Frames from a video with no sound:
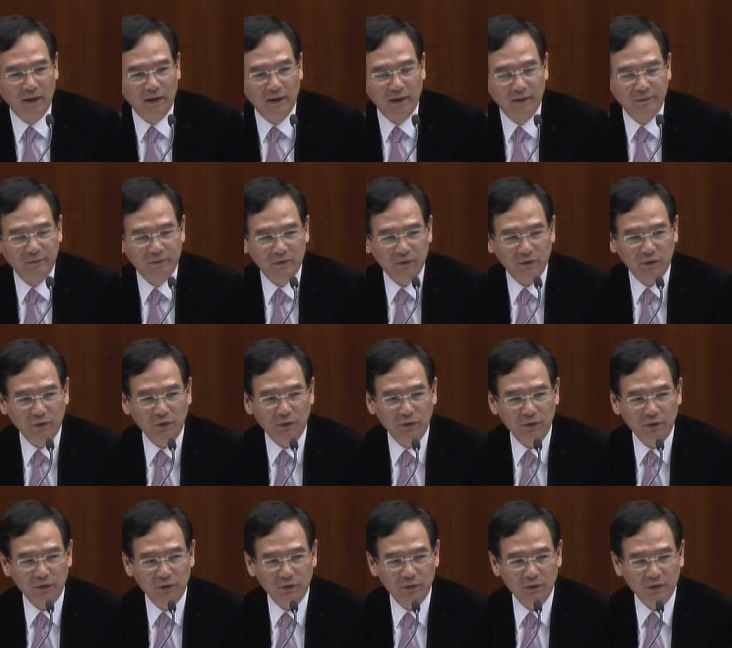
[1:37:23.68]
For some
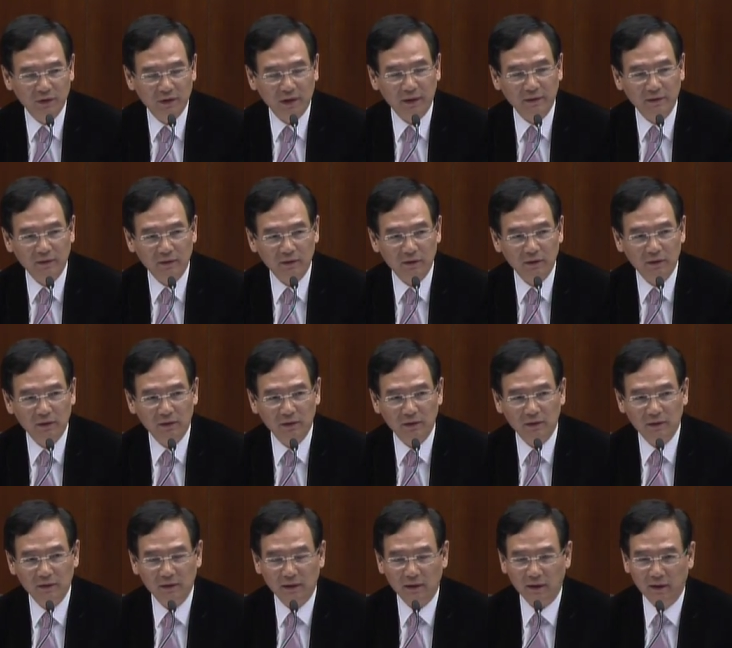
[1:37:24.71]
civil servants, uh,
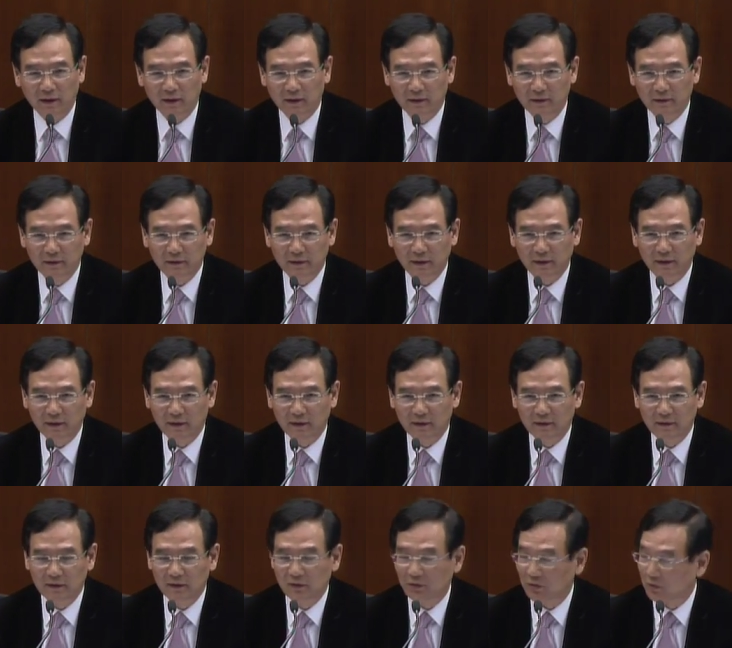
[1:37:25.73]
they receive
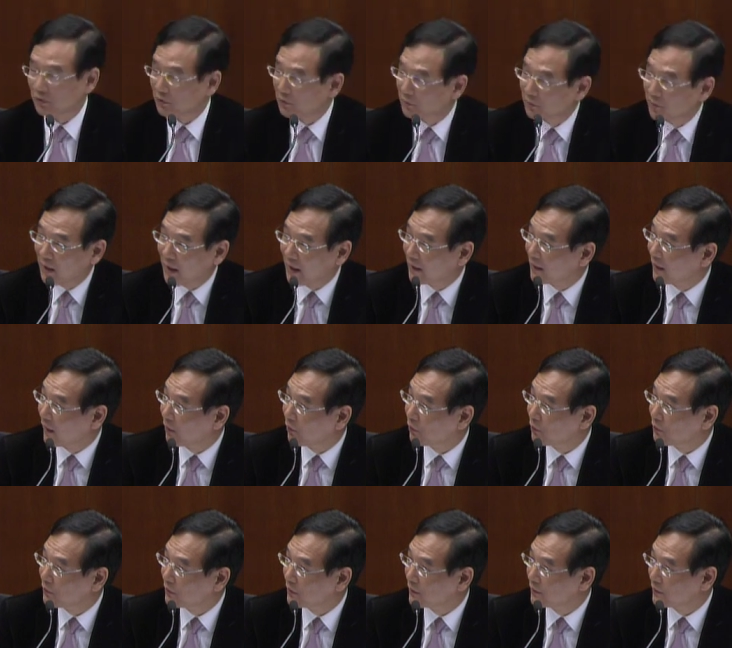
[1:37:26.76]
housing benefits.
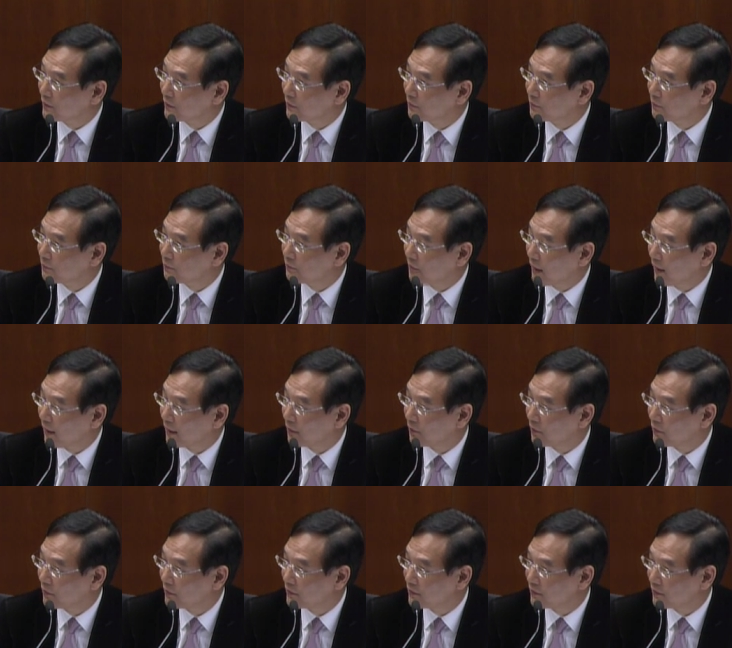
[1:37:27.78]
The most
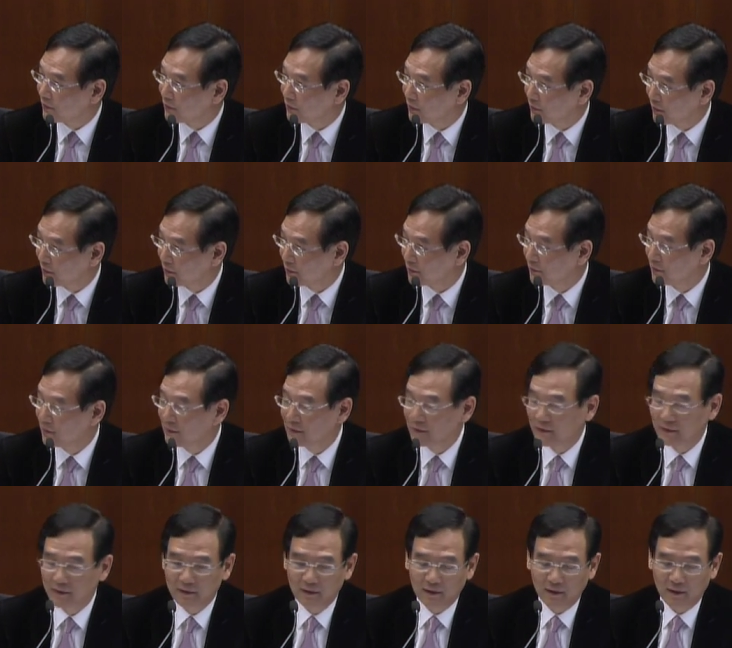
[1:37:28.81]
recent one is a
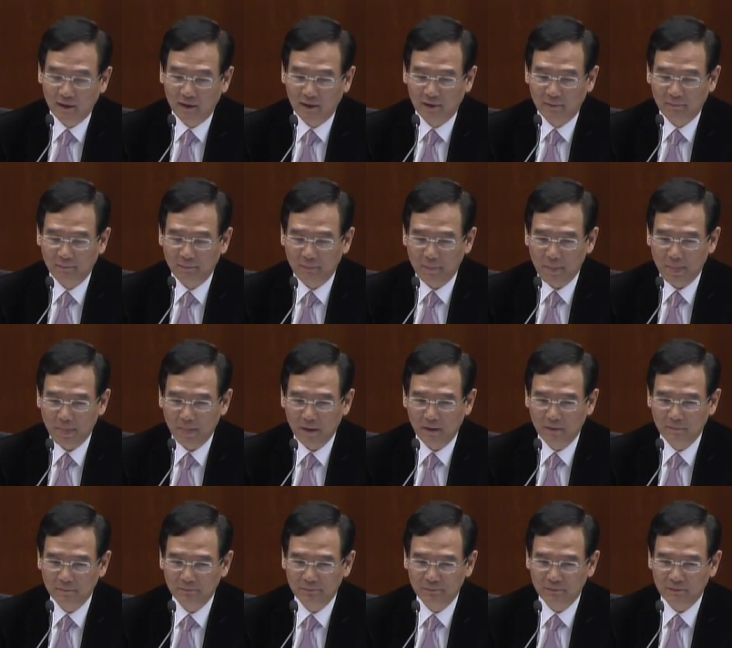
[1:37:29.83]
home financing
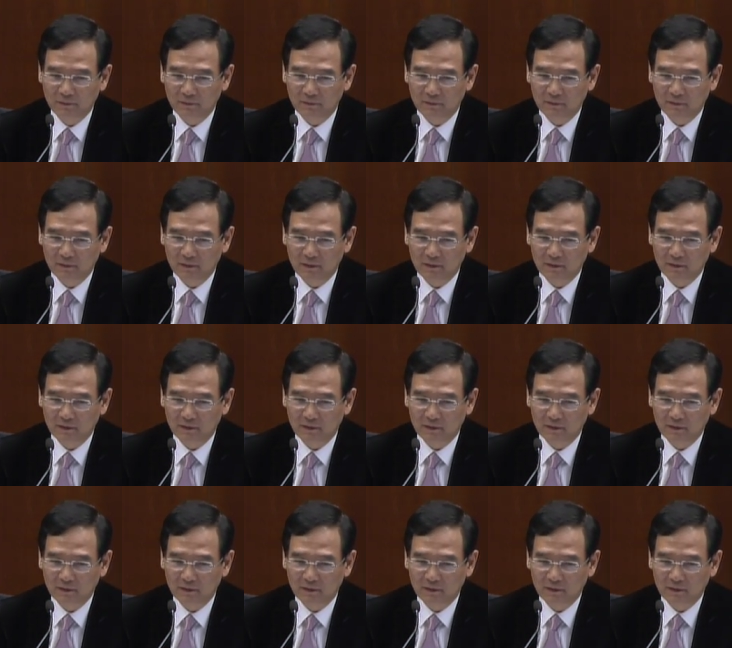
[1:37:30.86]
scheme.